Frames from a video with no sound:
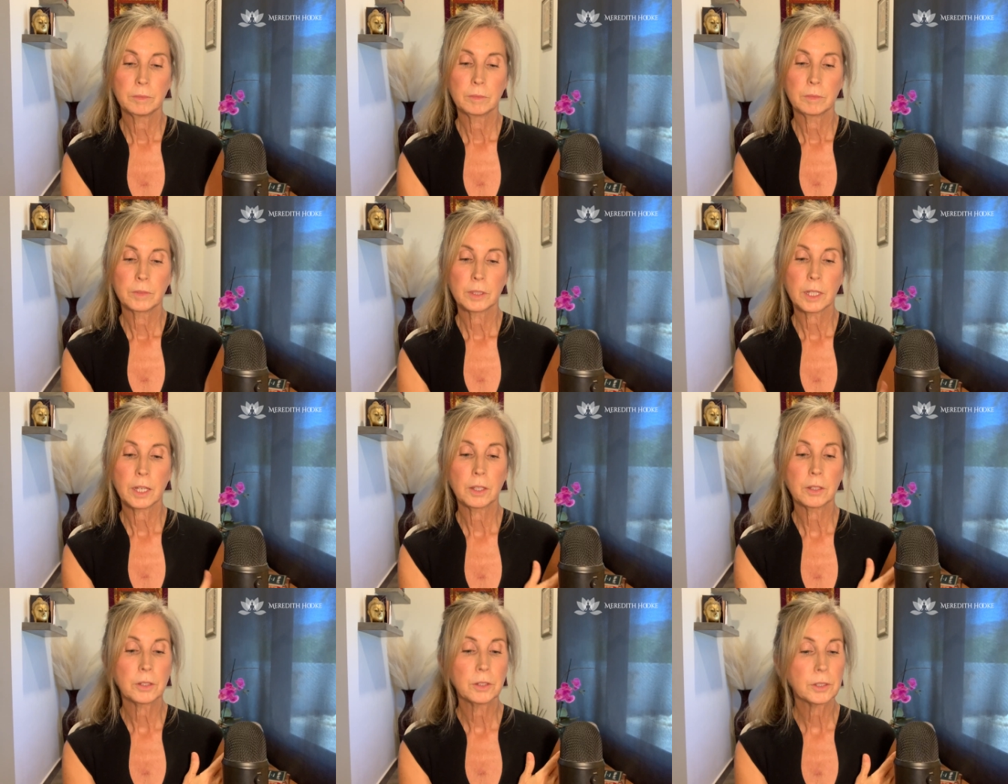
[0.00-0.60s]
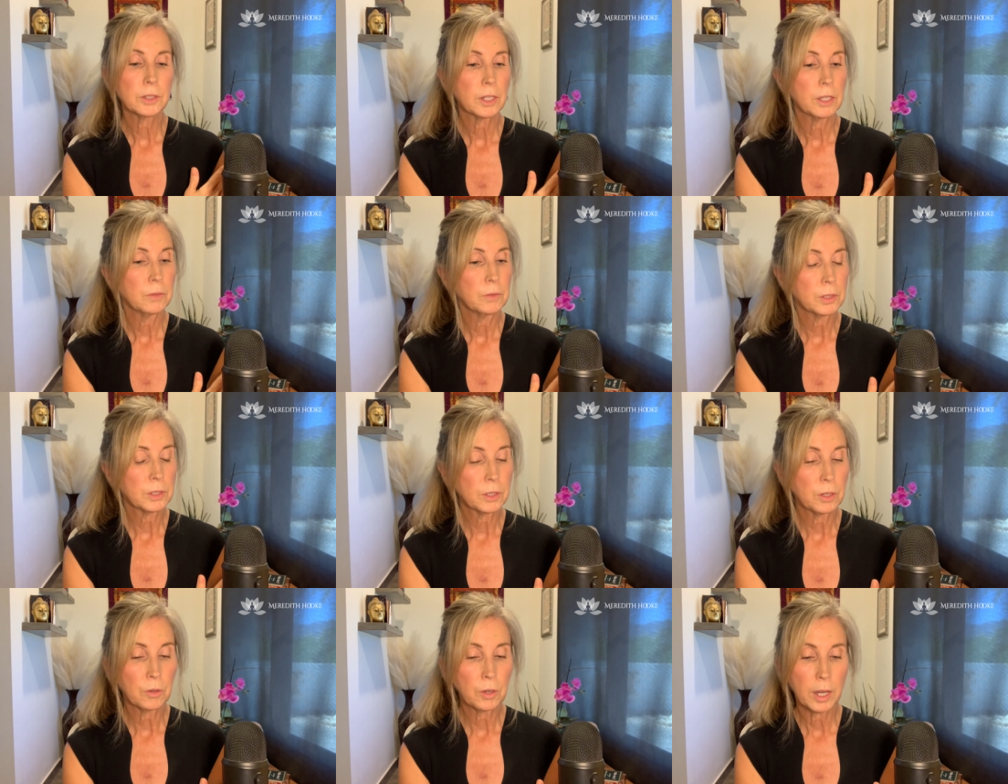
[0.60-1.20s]
telling yourself
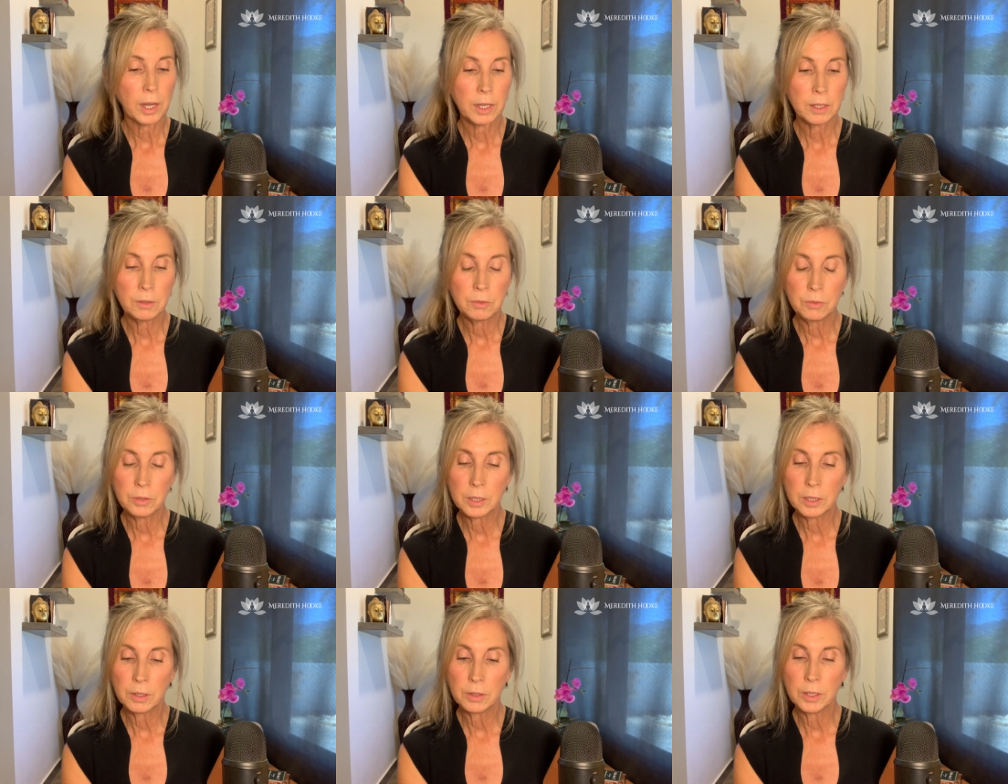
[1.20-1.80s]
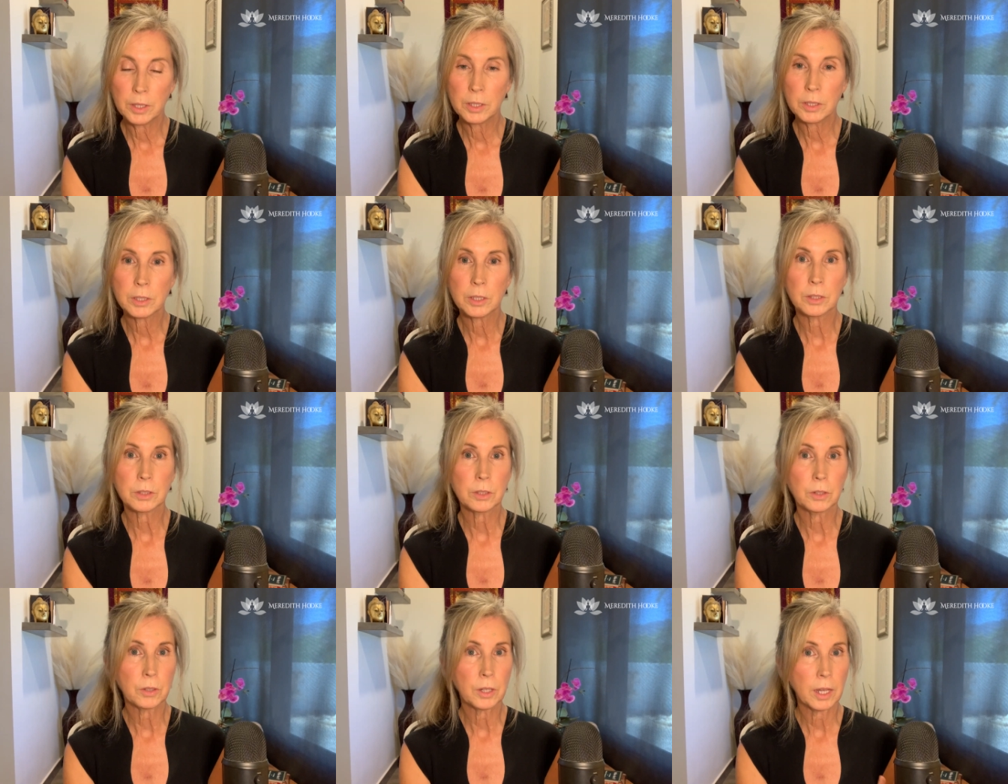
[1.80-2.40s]
it's okay to feel this,
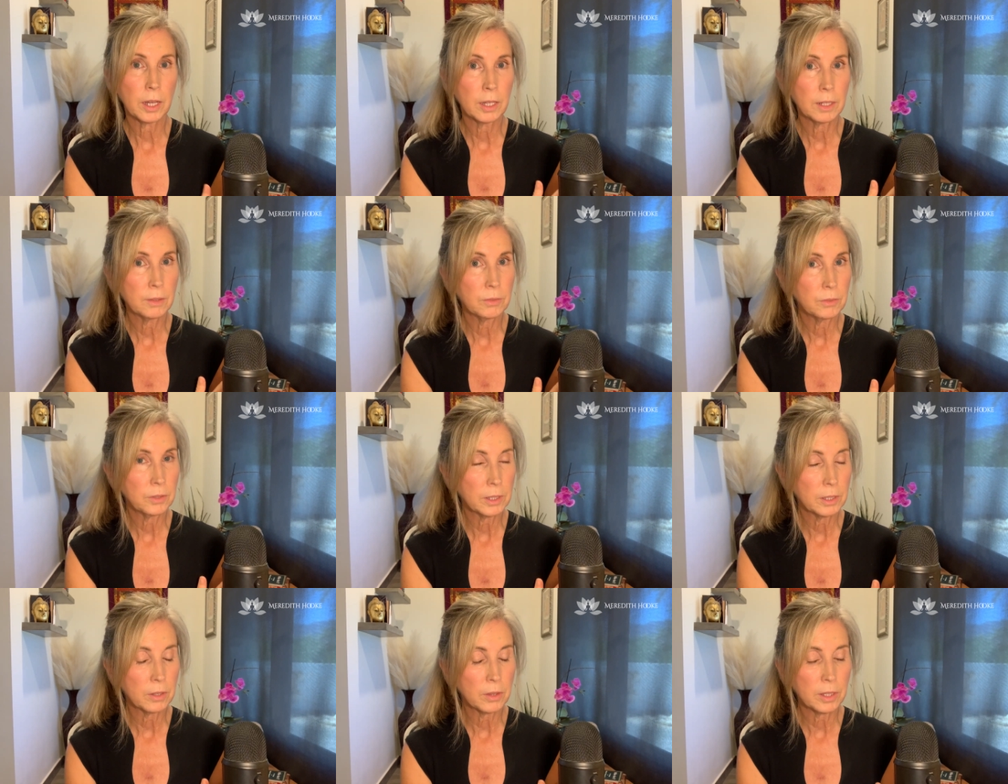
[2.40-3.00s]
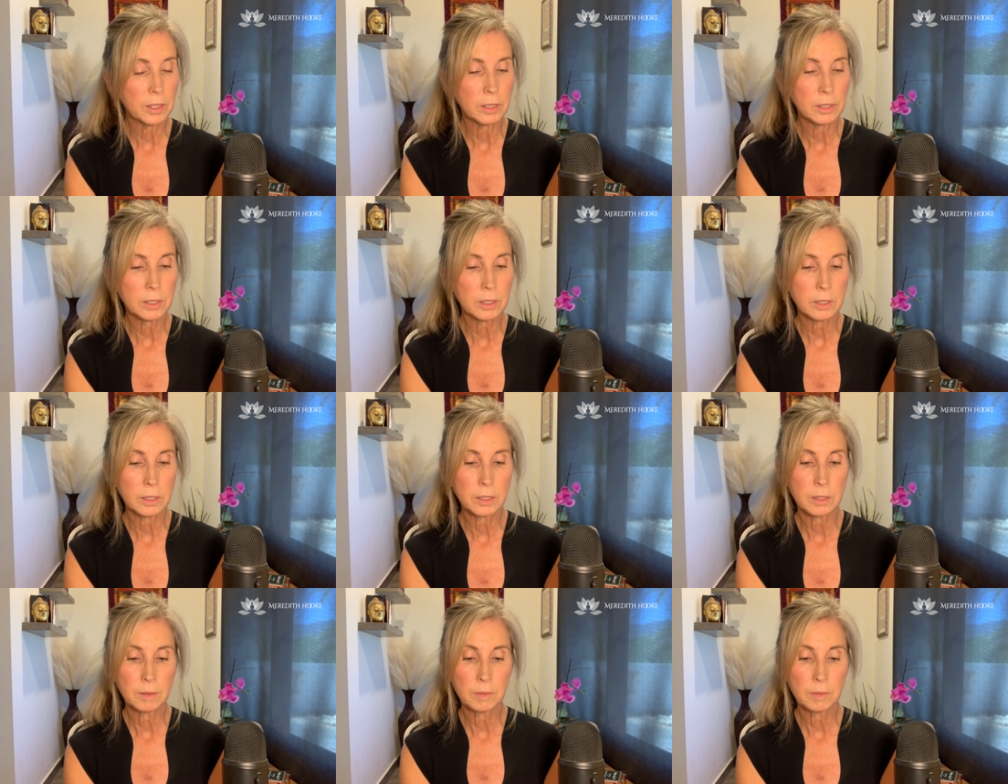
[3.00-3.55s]
it's okay to feel this.